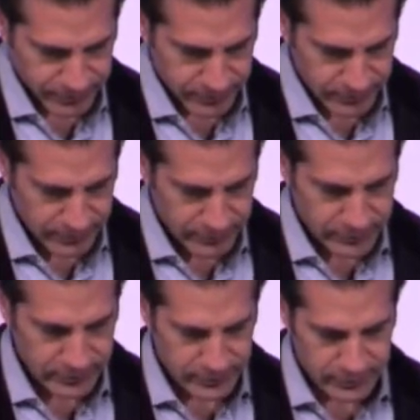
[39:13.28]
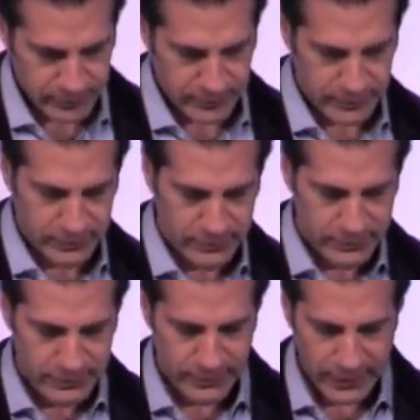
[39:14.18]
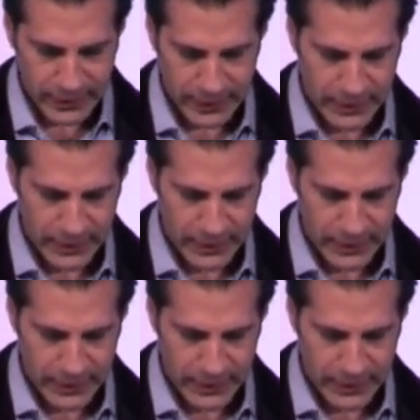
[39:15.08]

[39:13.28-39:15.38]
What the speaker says: (silence)